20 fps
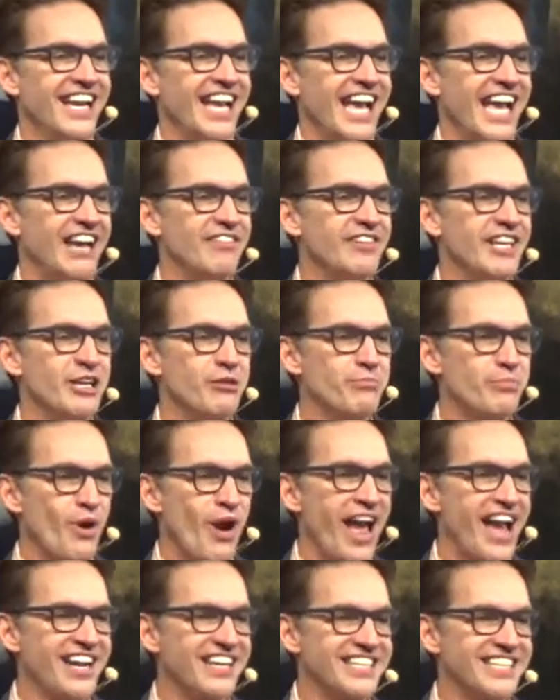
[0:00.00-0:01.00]
Having a
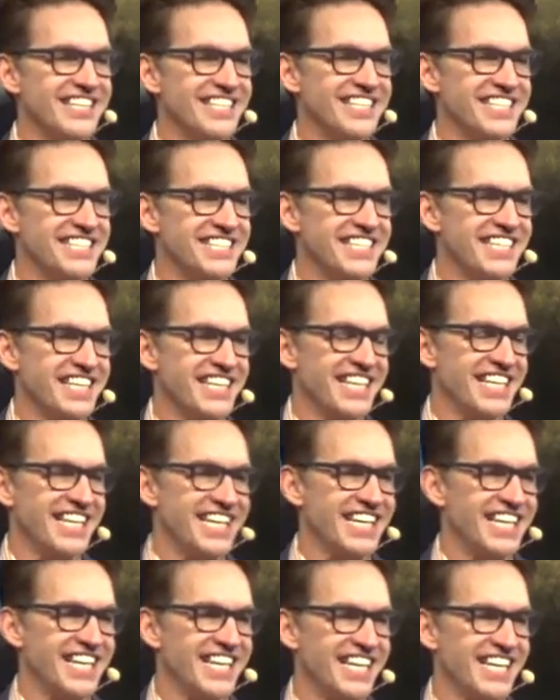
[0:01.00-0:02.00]
practice
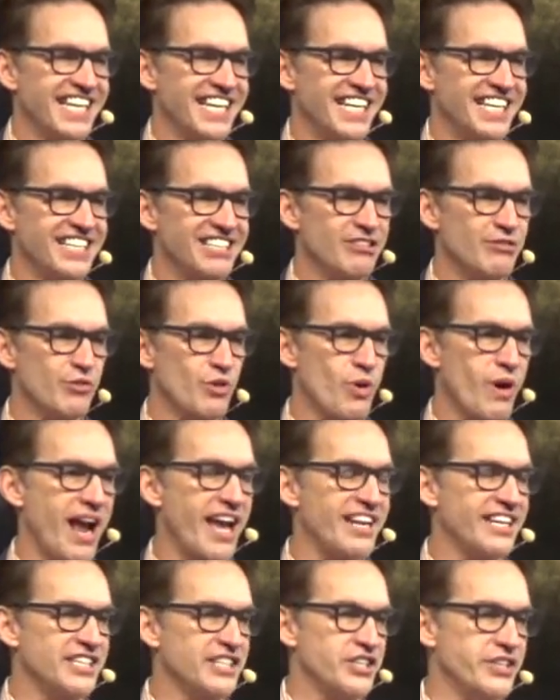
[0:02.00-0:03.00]
of
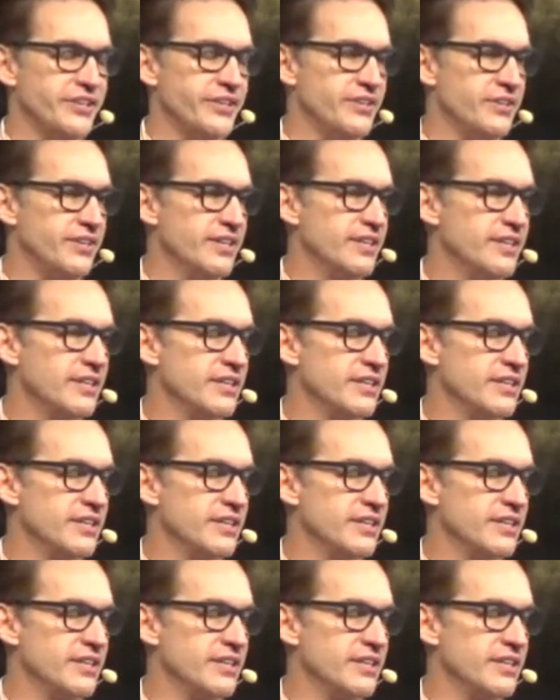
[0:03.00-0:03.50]
gratitude